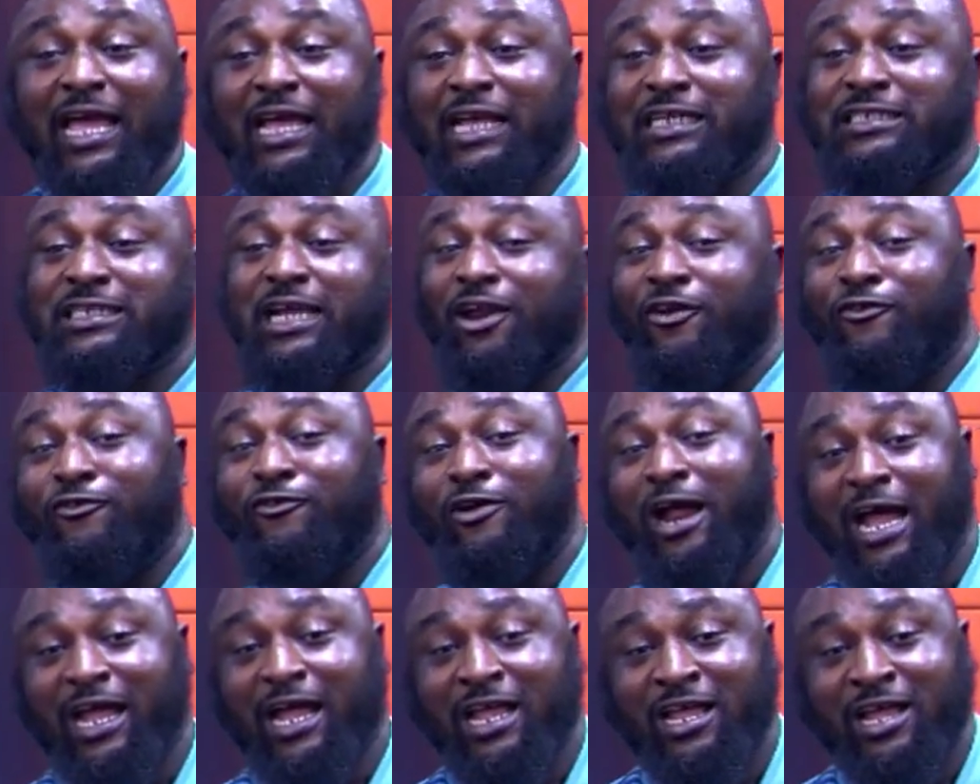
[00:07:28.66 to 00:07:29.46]
so Enra,
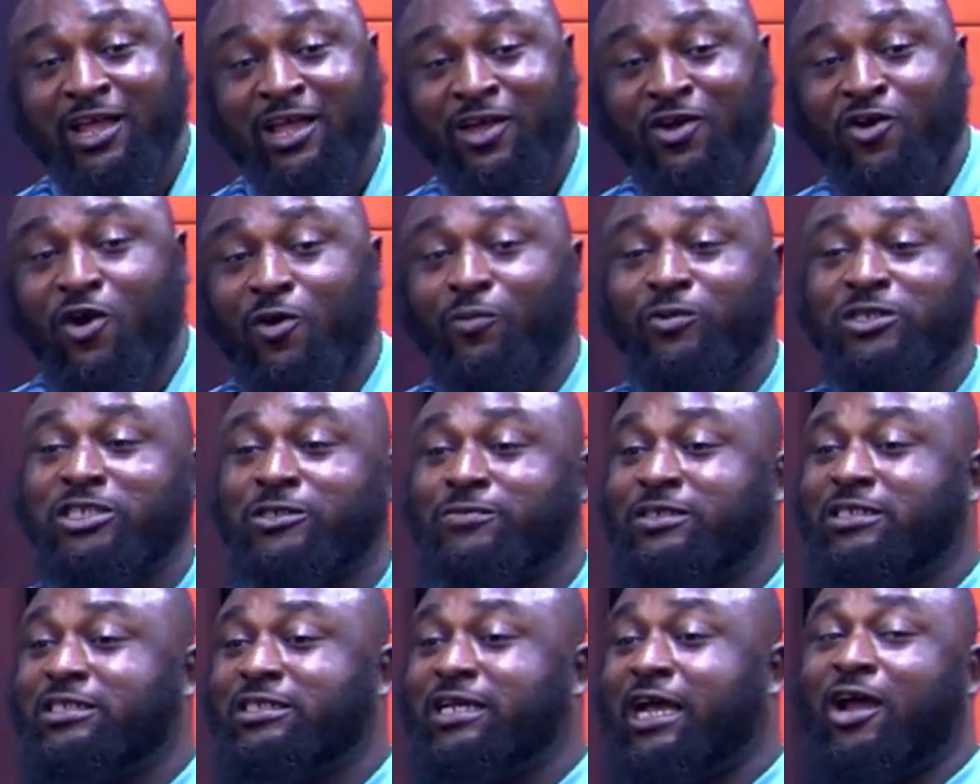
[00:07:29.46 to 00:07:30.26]
our Timi
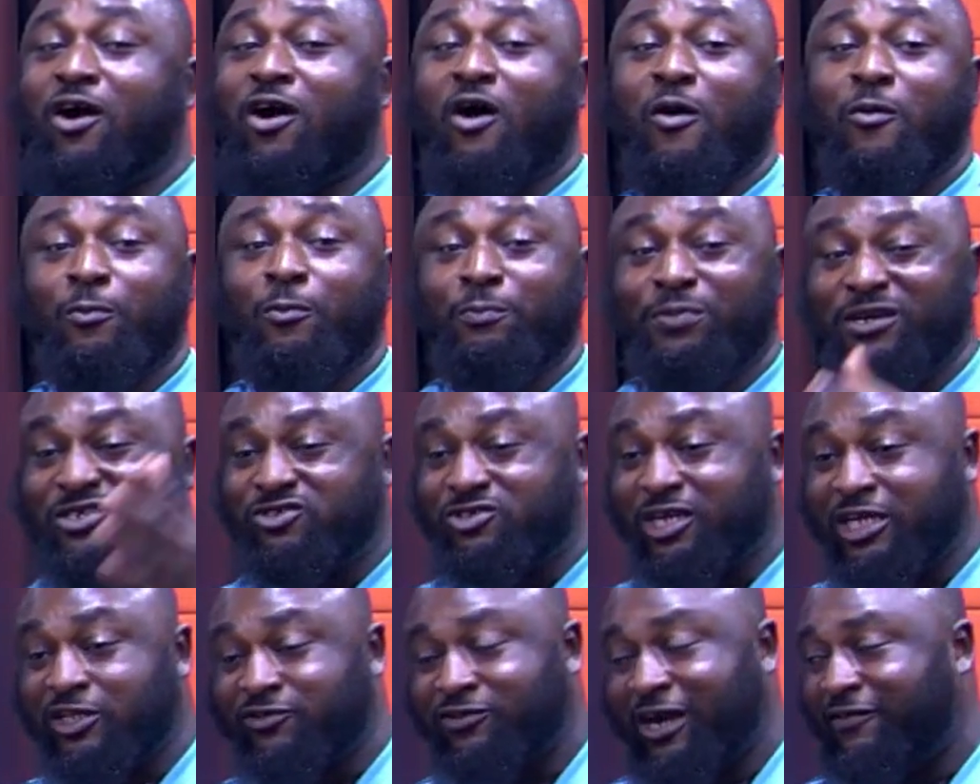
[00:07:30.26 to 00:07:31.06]
share, our
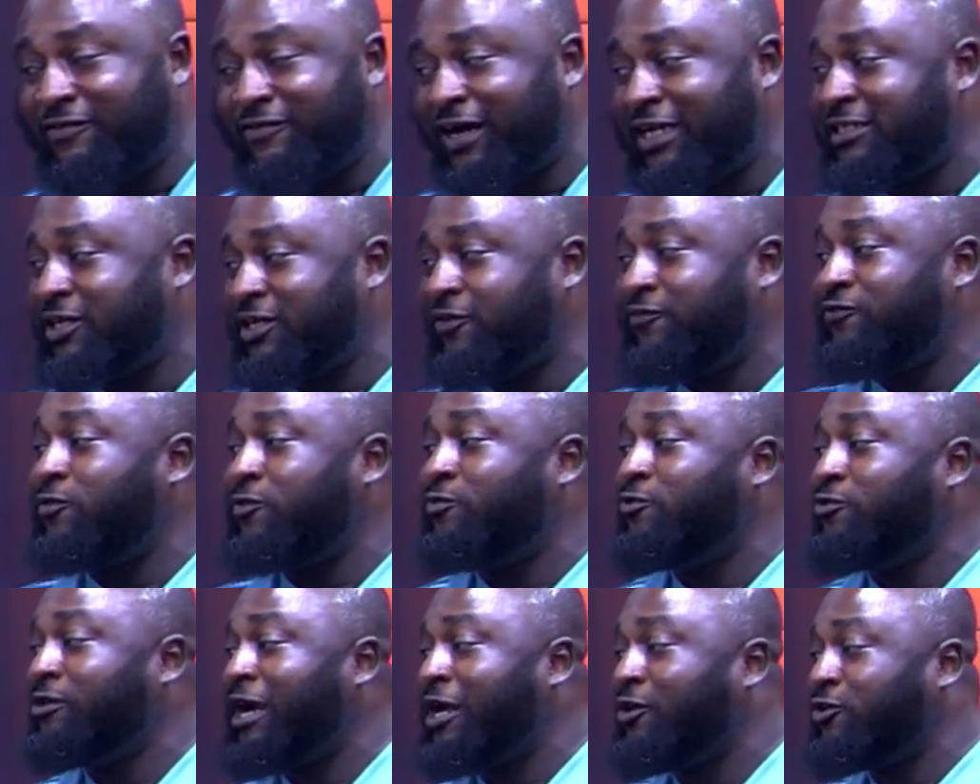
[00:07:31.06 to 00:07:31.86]
bitterest rivals from
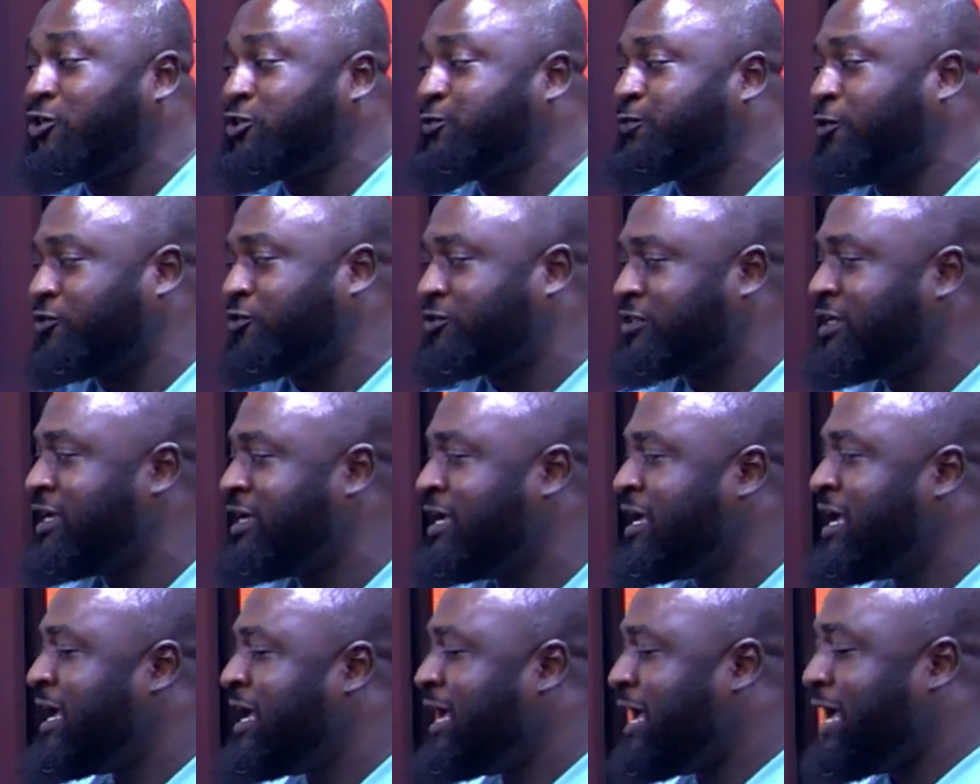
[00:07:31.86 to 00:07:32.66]
Ryan Sport.
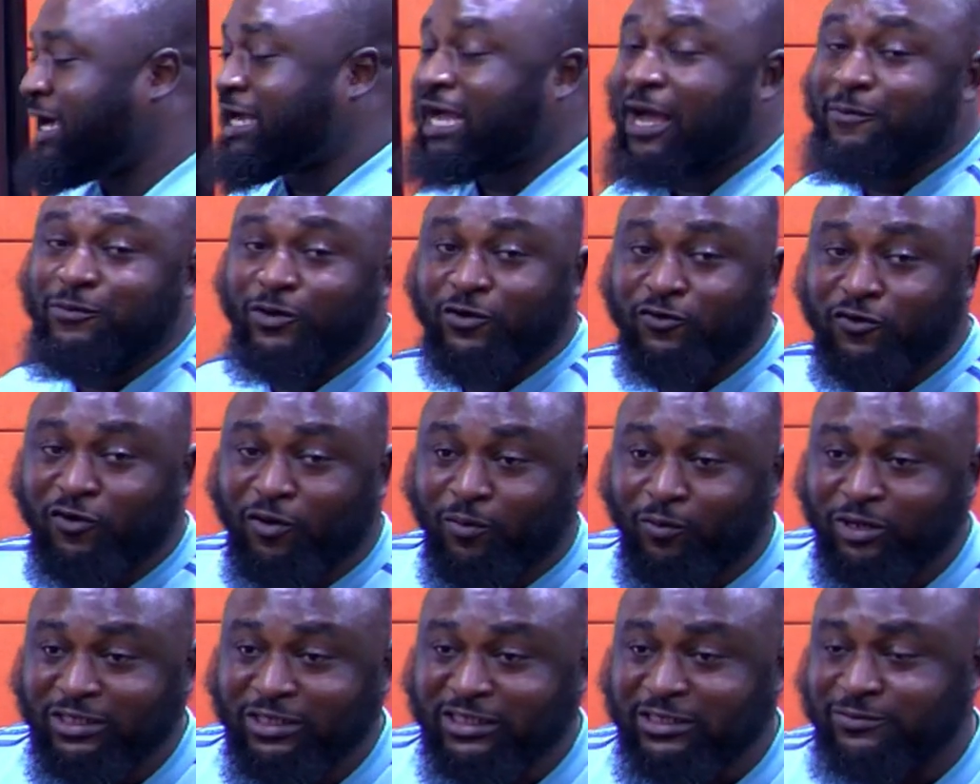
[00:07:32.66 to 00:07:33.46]
A coming,
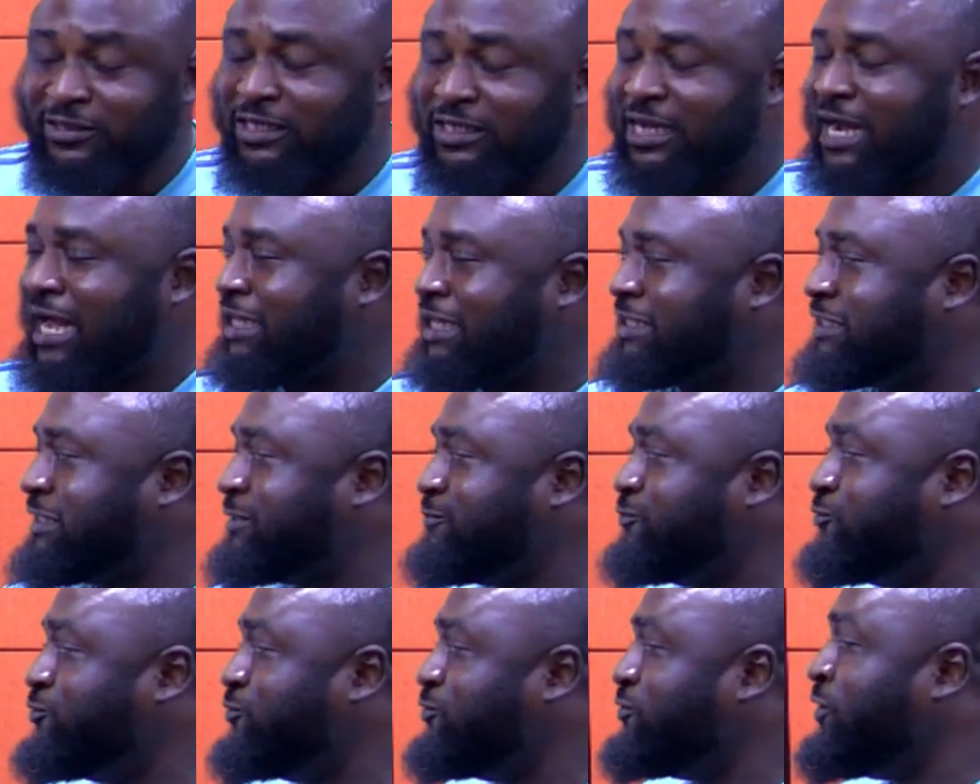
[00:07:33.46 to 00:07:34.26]
our Timi and
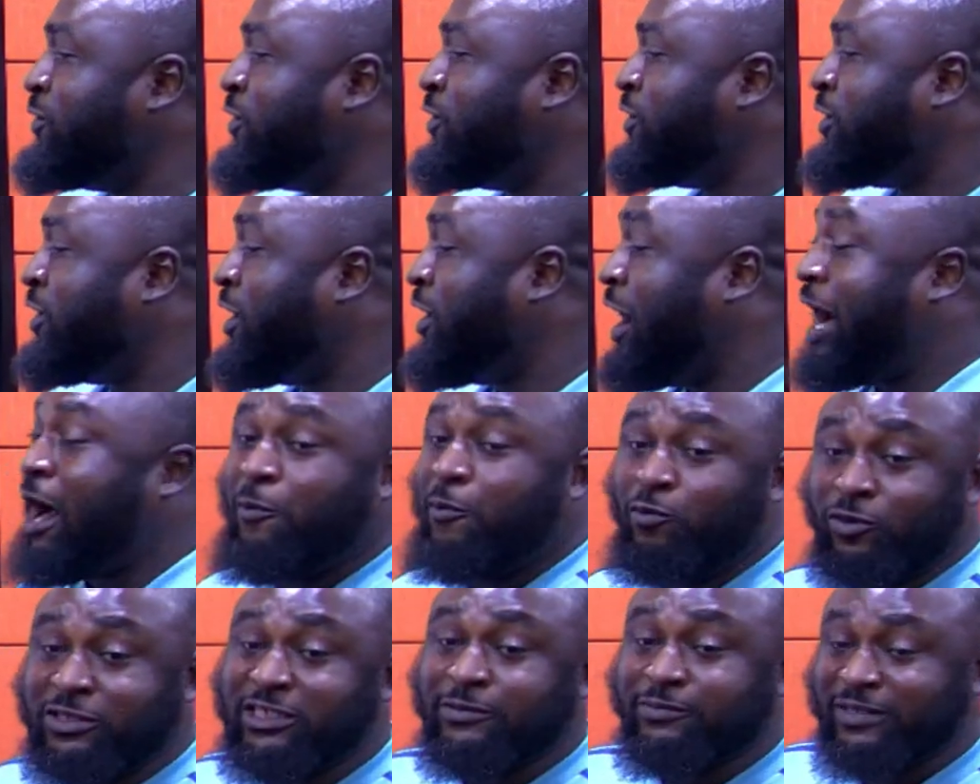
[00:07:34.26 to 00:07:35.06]
Timu, our
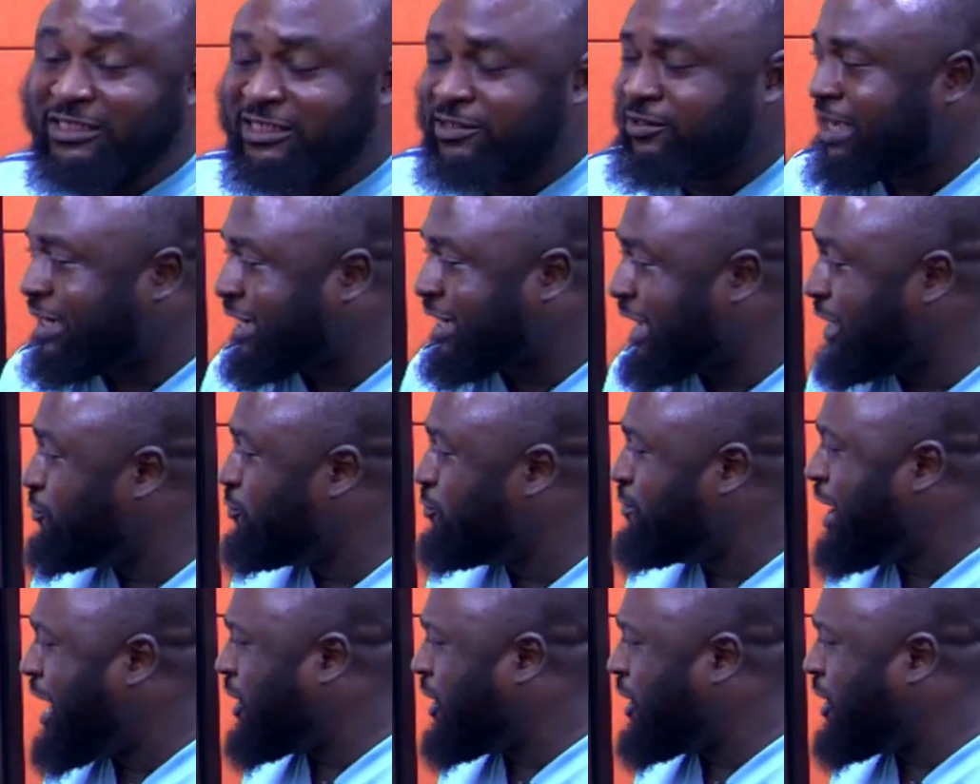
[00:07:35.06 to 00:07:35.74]
Timi team, a coming back.